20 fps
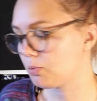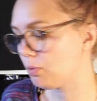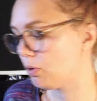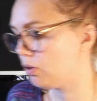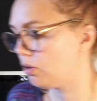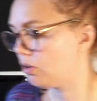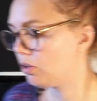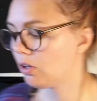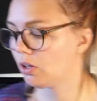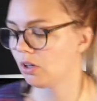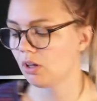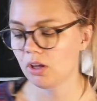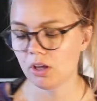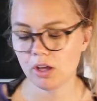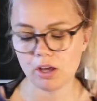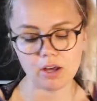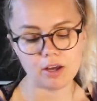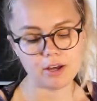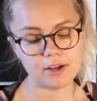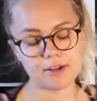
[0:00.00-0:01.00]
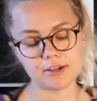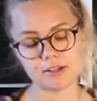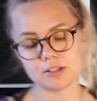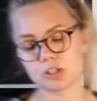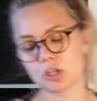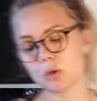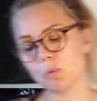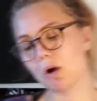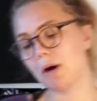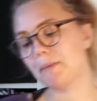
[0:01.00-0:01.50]
one,
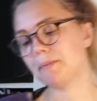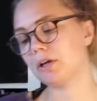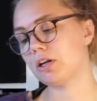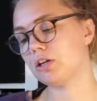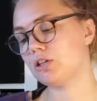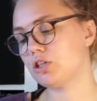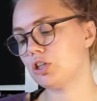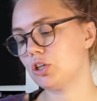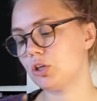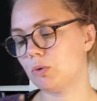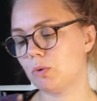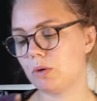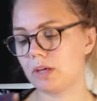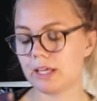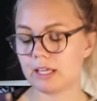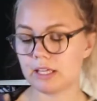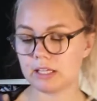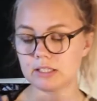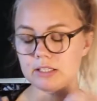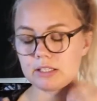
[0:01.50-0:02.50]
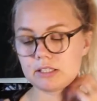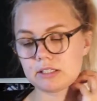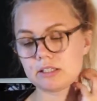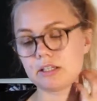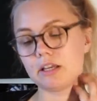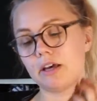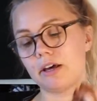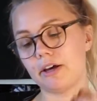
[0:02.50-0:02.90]
so what I'm going to do is